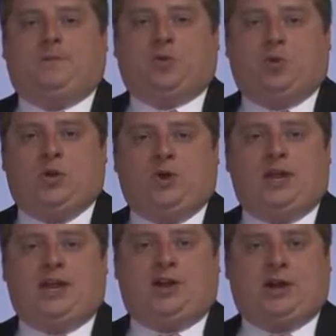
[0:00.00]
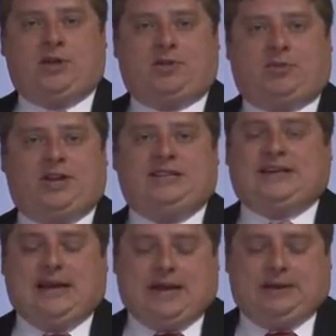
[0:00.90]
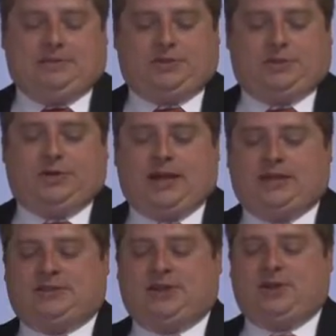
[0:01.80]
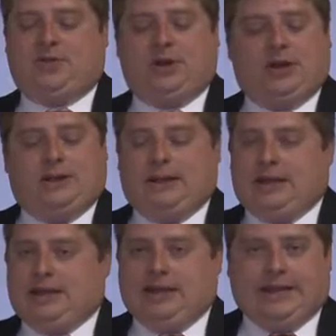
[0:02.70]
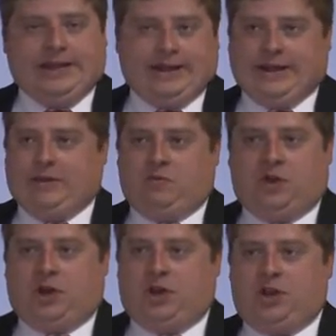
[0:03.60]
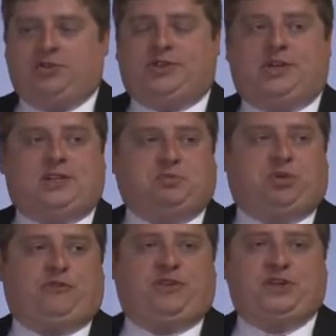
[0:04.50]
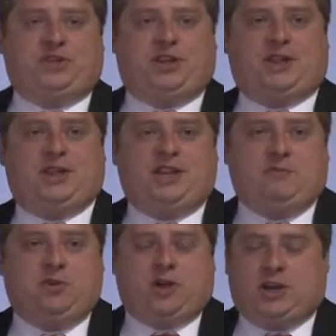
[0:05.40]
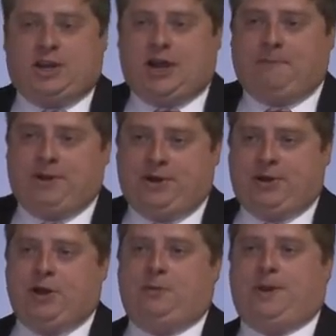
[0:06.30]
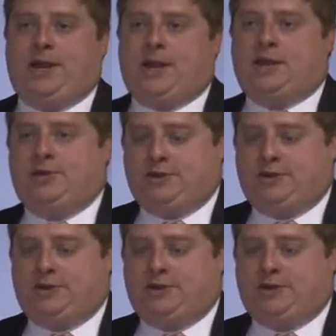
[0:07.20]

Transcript: when we hear it 3 times. Okay, so using this prevention theme, you could get up in your opening and you